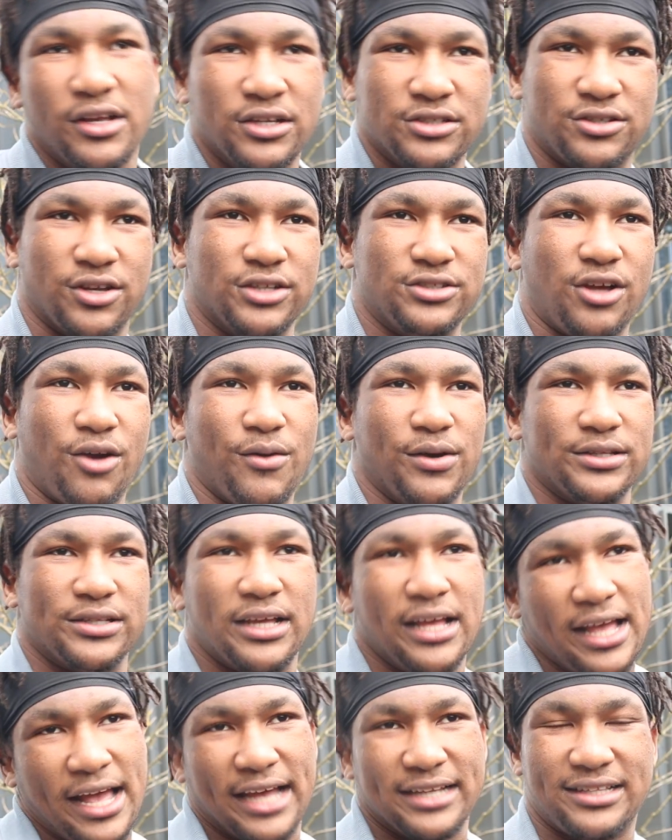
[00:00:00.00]
So it's
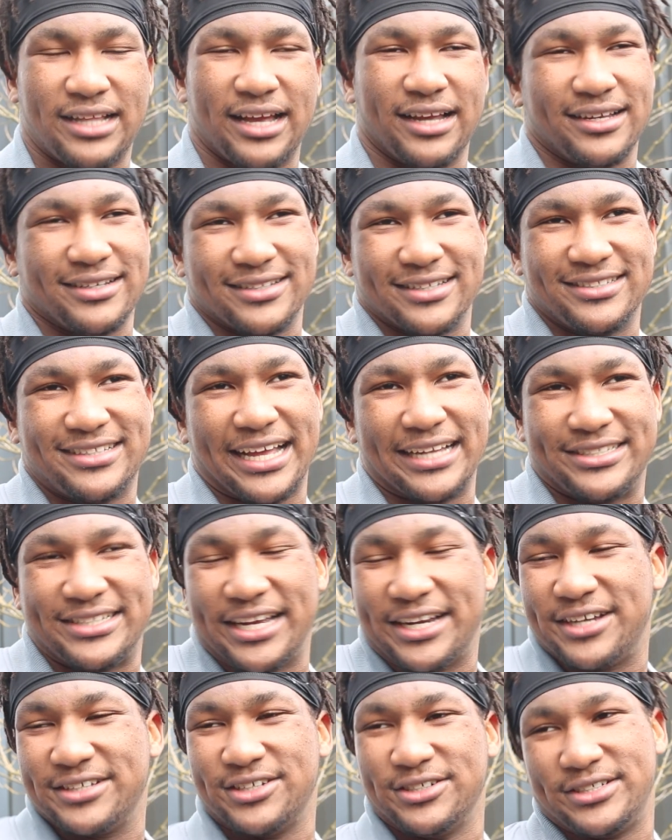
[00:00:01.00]
like
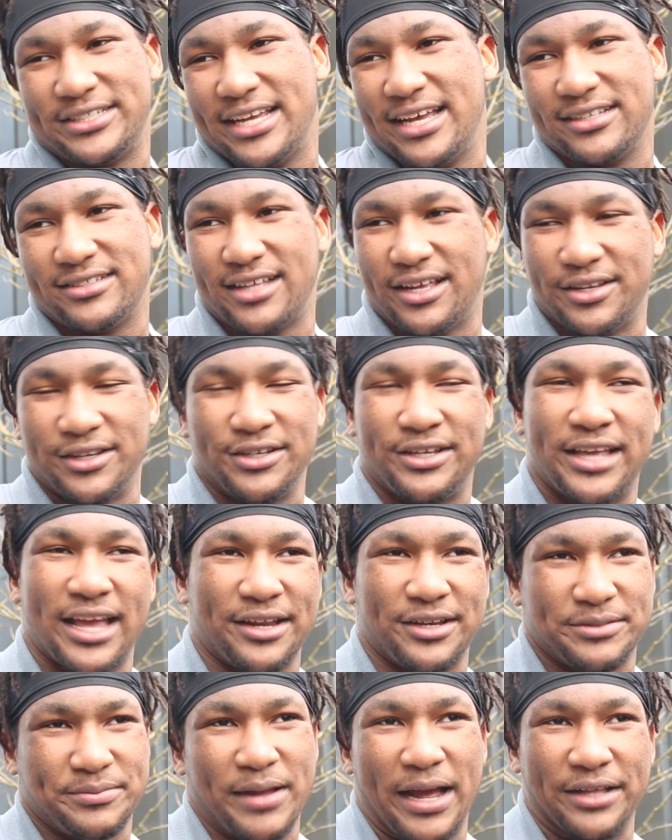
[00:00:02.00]
checkers and chess. Like, you
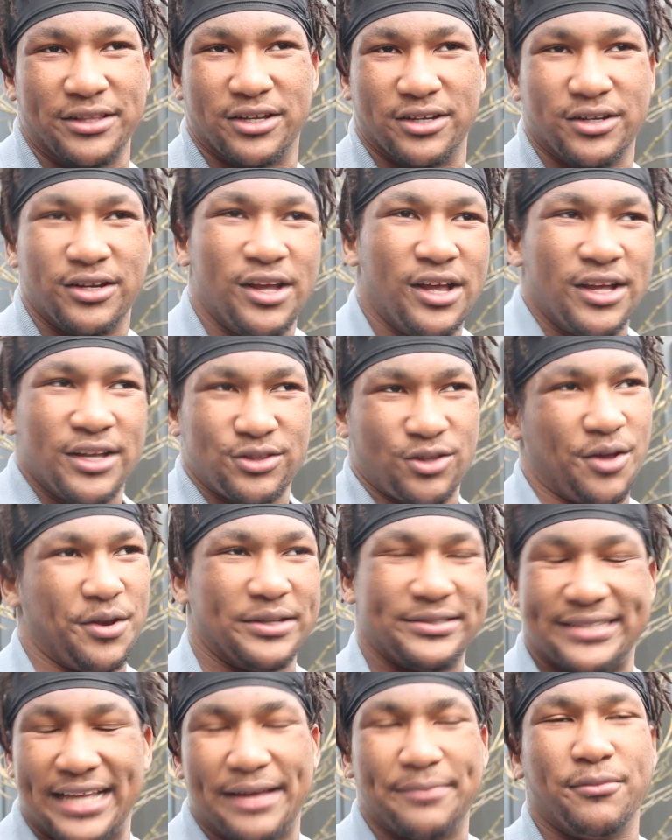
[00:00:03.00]
can't just be out there throwing
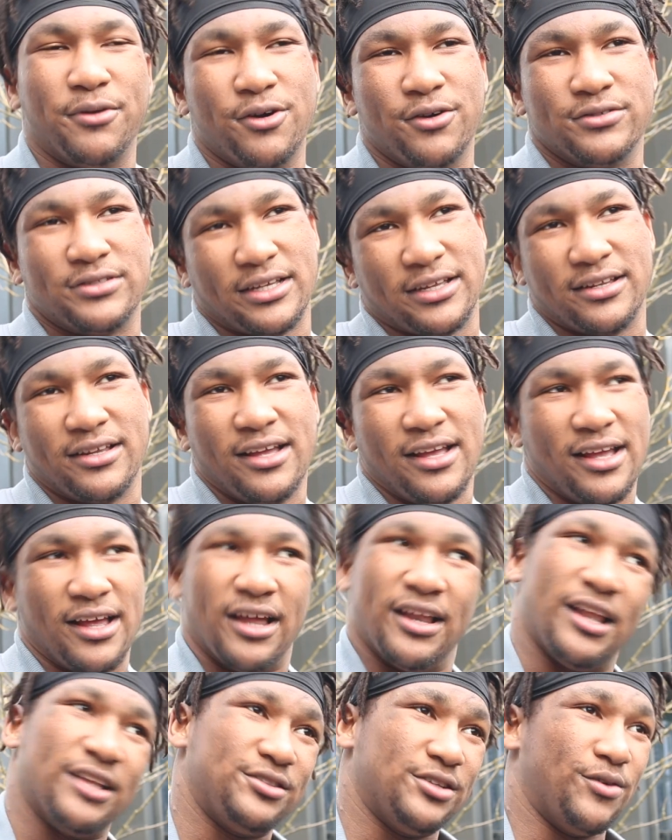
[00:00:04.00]
the same moves. And
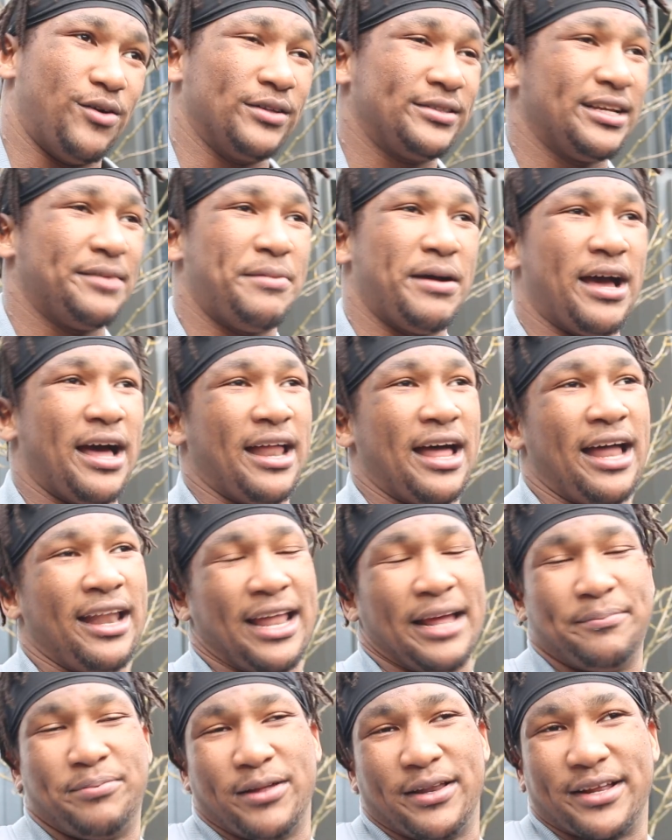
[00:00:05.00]
that's the one thing about, I
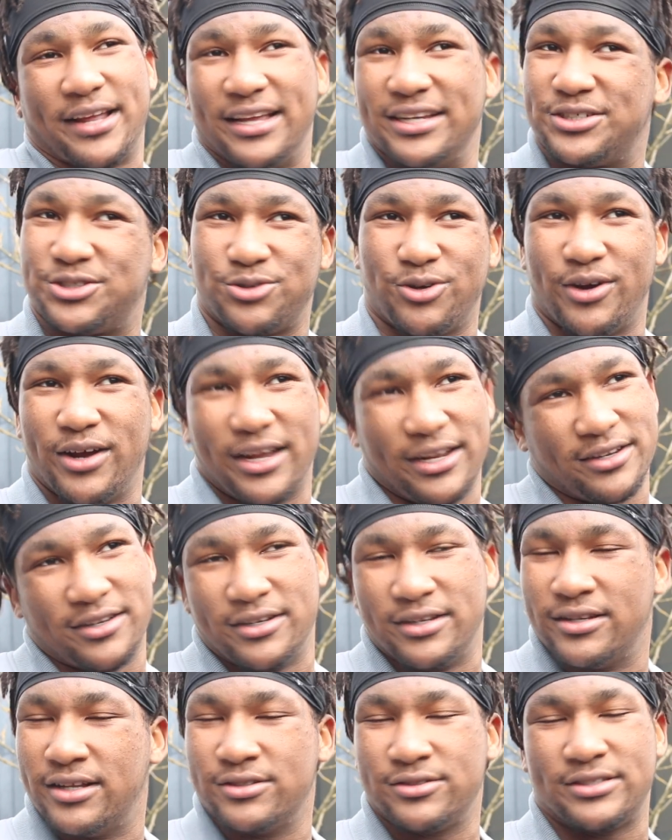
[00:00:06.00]
like playing against Troy
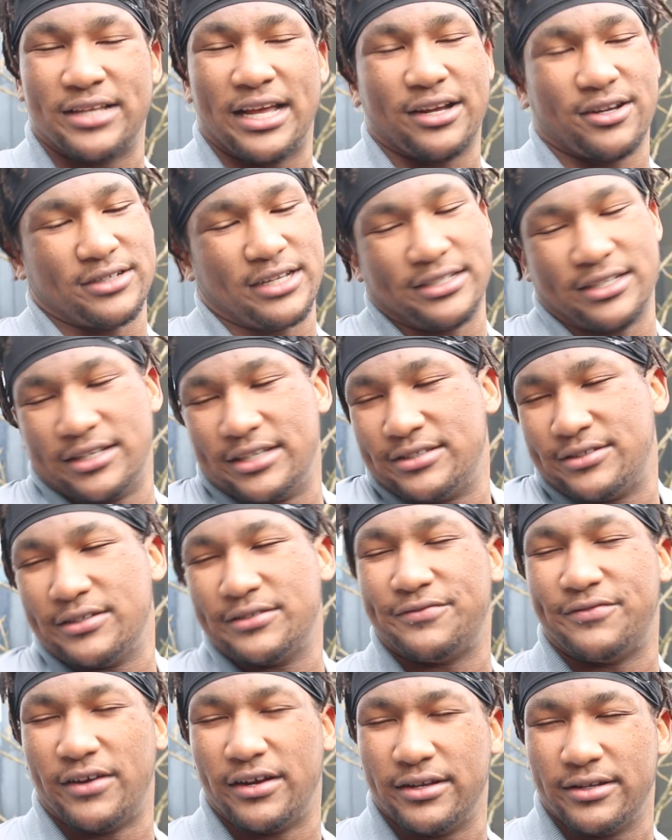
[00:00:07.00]
and those tackles.
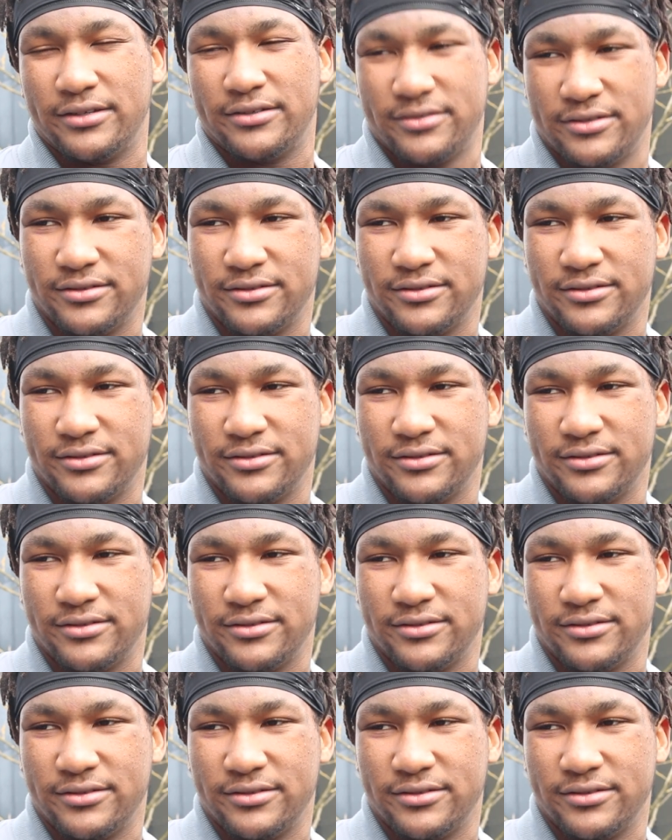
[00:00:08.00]
It's fun.